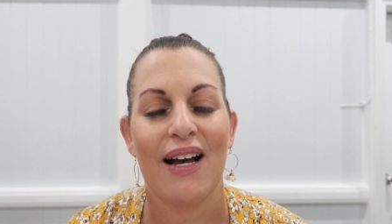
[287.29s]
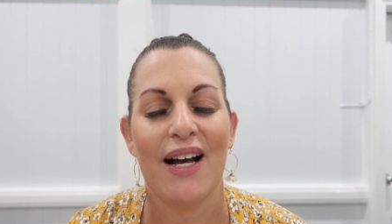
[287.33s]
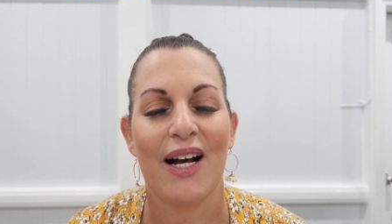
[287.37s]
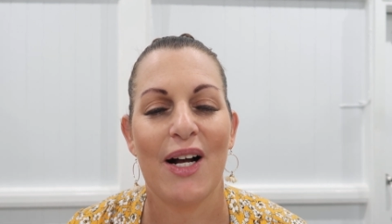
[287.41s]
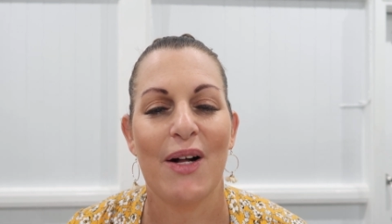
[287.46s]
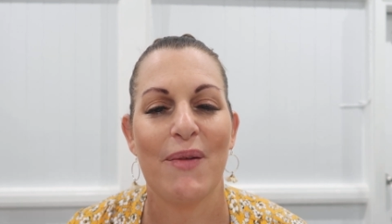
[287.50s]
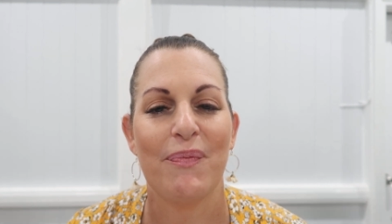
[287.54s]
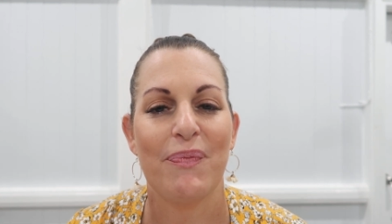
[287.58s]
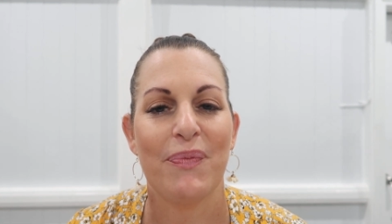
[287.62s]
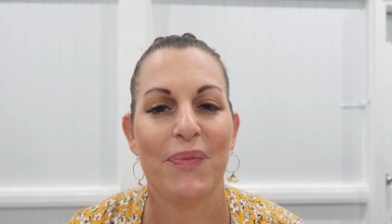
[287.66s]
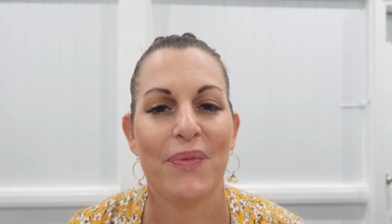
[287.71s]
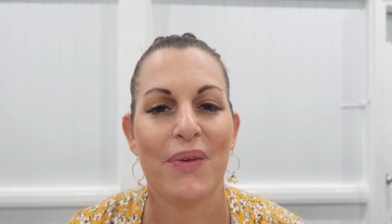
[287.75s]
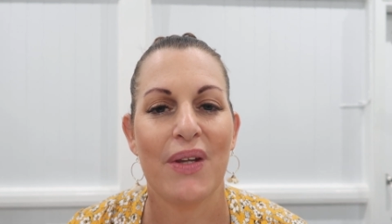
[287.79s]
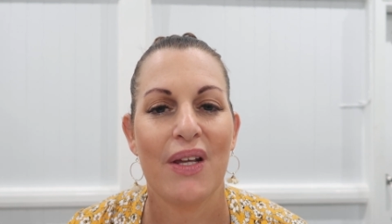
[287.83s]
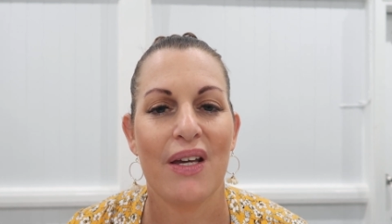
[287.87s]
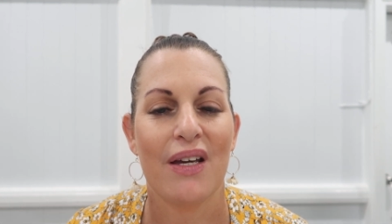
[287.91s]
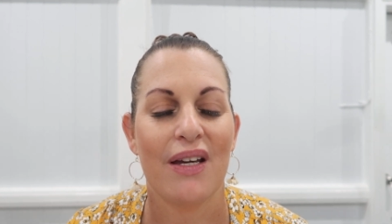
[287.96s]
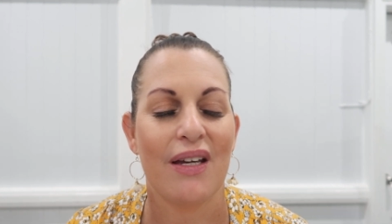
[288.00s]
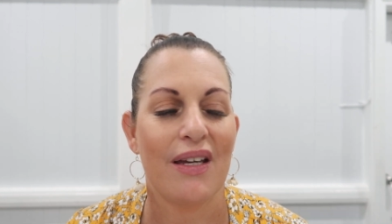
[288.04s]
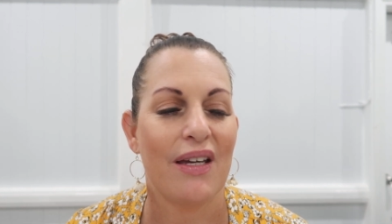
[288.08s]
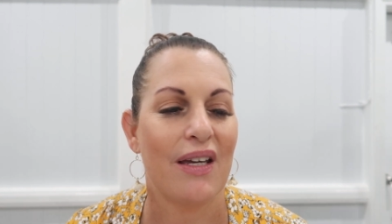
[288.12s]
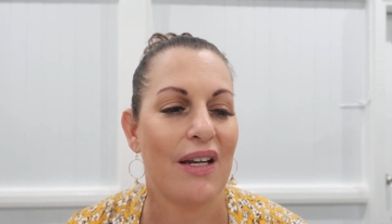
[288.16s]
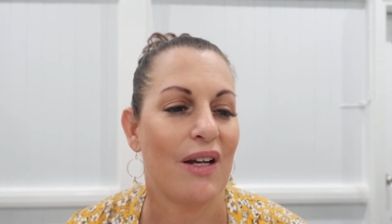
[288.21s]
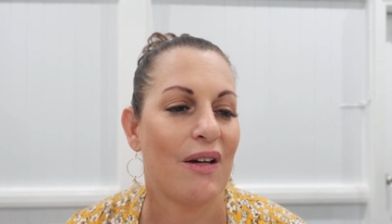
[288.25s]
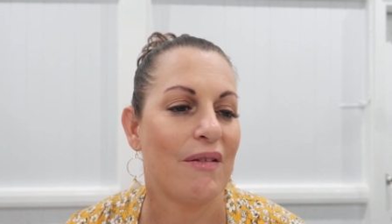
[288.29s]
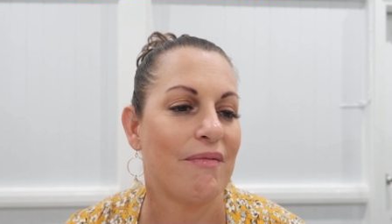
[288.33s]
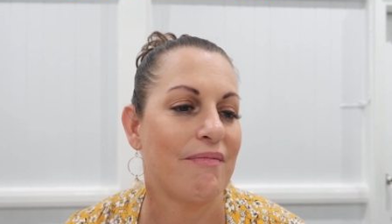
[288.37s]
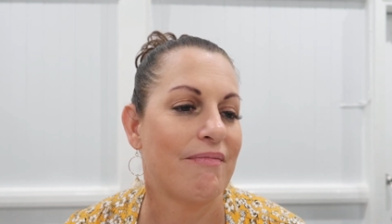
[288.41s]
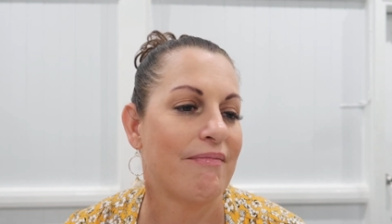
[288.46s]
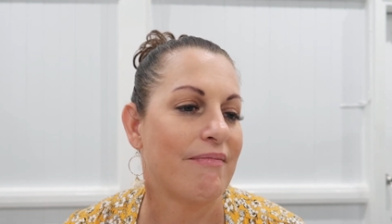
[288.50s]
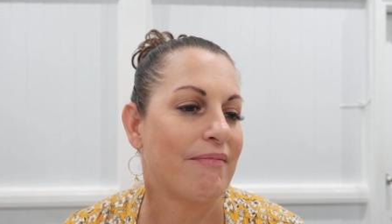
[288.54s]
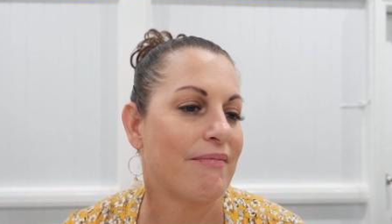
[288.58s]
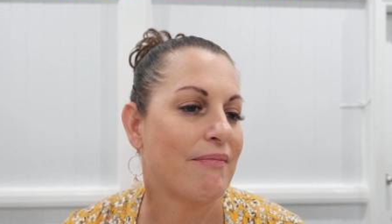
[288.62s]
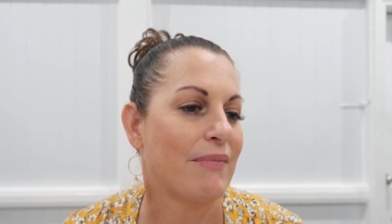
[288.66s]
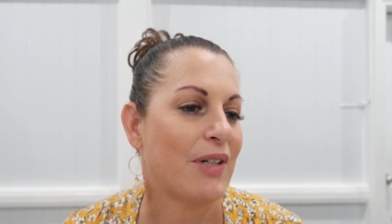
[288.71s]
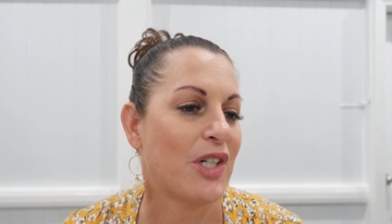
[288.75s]
Um, you know,
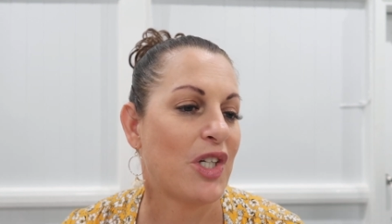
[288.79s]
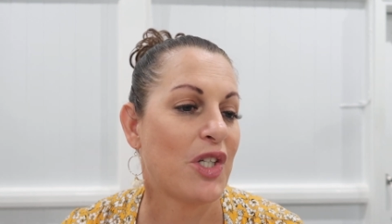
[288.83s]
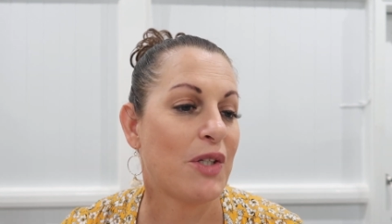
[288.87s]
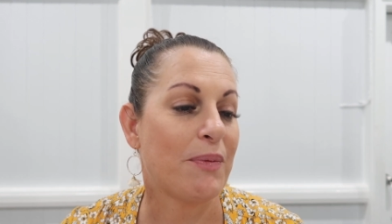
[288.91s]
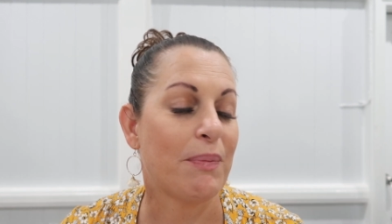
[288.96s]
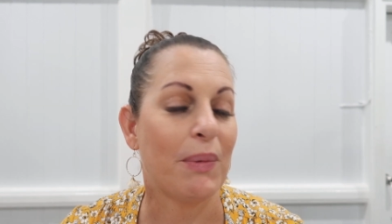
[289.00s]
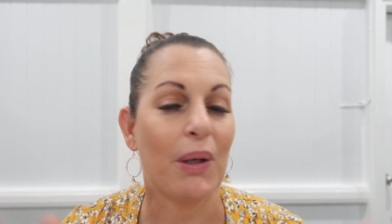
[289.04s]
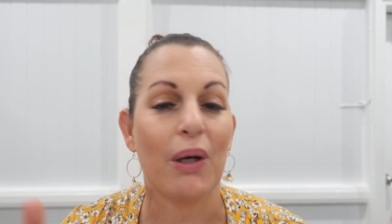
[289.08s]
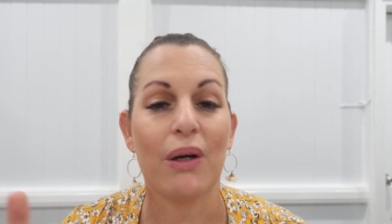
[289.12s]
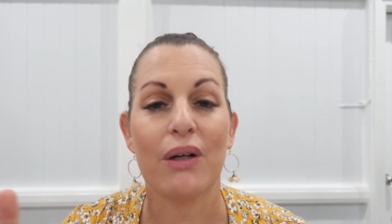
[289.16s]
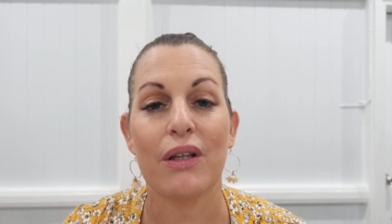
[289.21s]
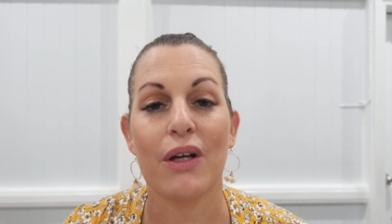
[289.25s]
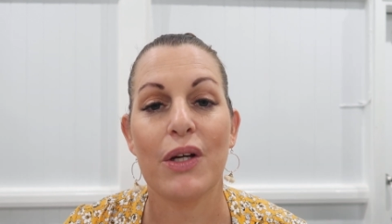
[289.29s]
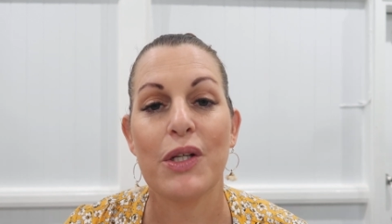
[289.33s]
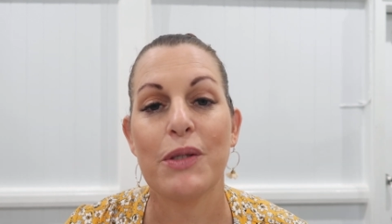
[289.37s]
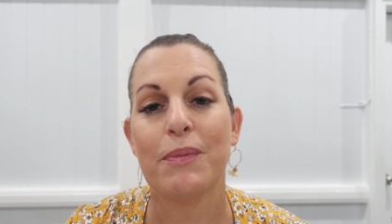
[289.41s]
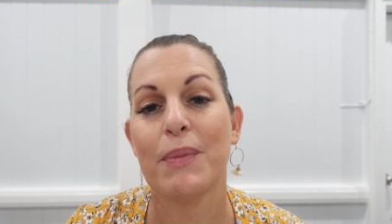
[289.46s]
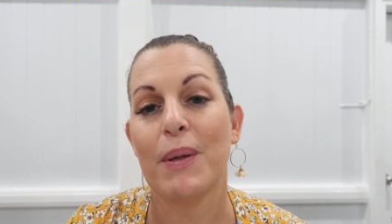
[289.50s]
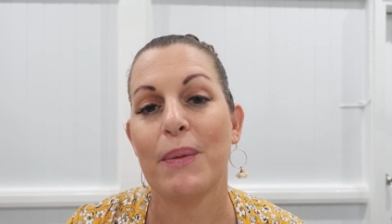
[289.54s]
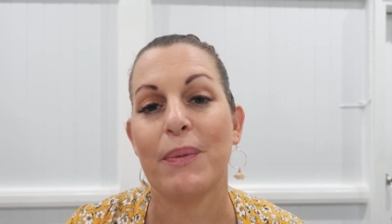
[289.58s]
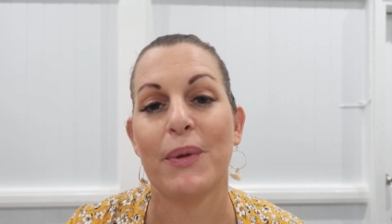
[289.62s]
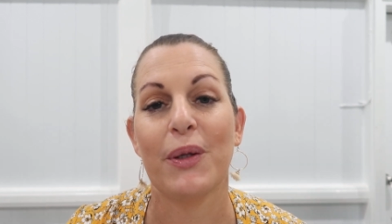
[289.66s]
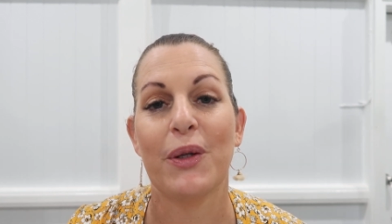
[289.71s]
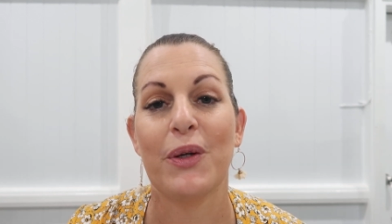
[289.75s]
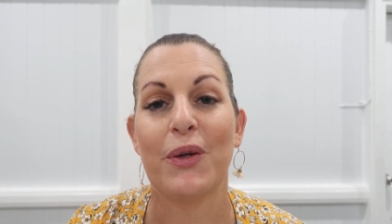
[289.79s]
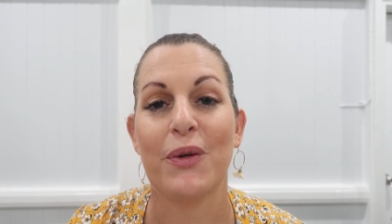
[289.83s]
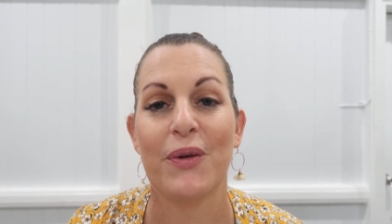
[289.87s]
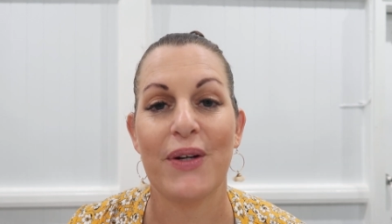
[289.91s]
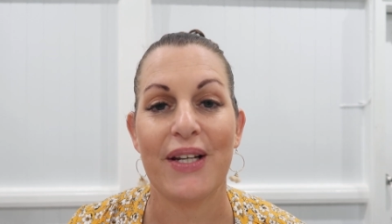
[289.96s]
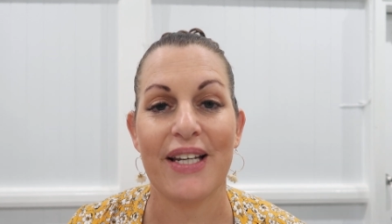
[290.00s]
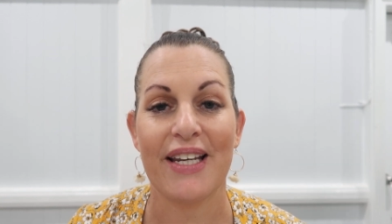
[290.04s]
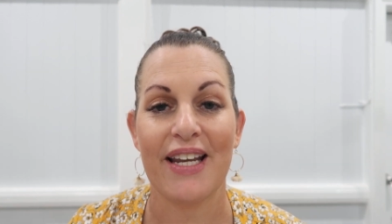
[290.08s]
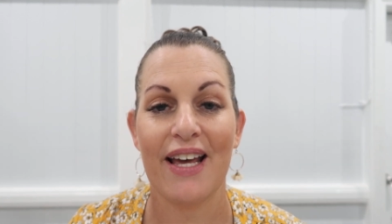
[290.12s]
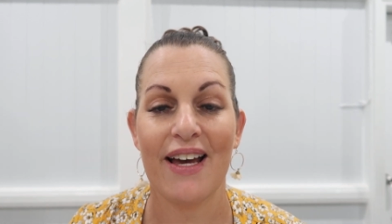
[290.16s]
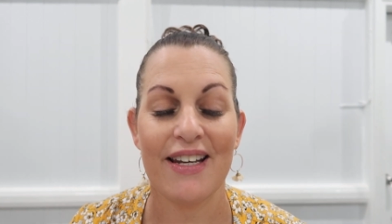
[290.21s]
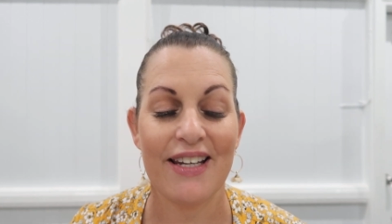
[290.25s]
we just block those people who are,
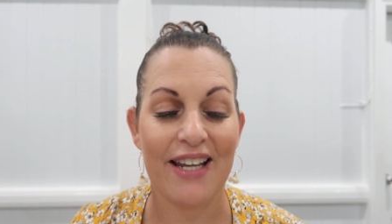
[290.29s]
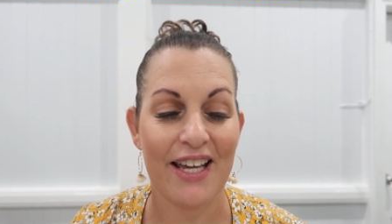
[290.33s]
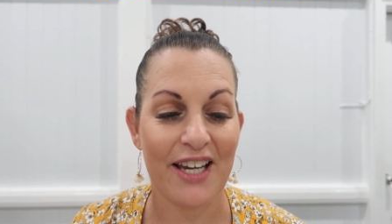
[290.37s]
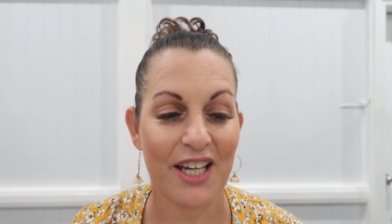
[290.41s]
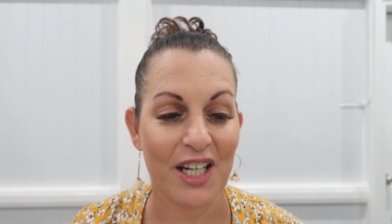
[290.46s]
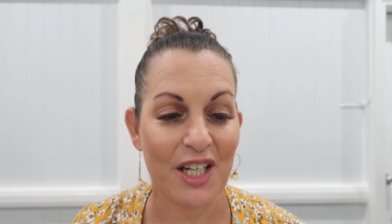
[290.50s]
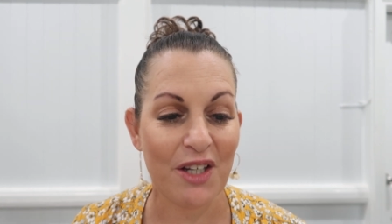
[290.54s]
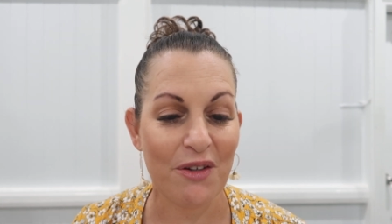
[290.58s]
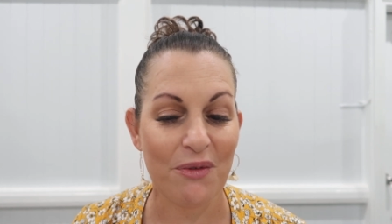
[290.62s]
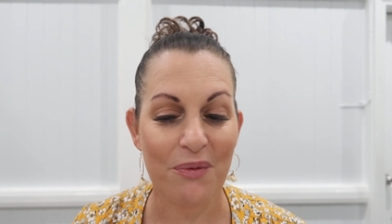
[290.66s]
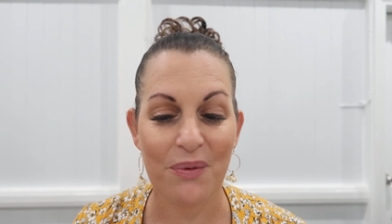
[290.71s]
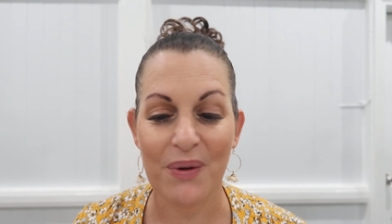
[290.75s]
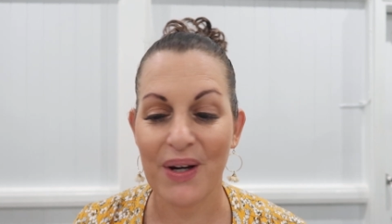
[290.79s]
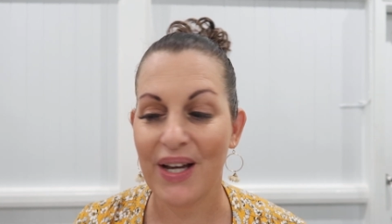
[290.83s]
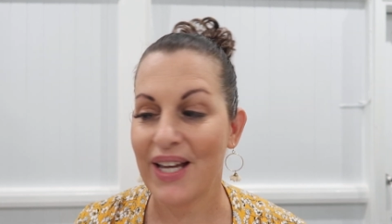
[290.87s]
in, negative.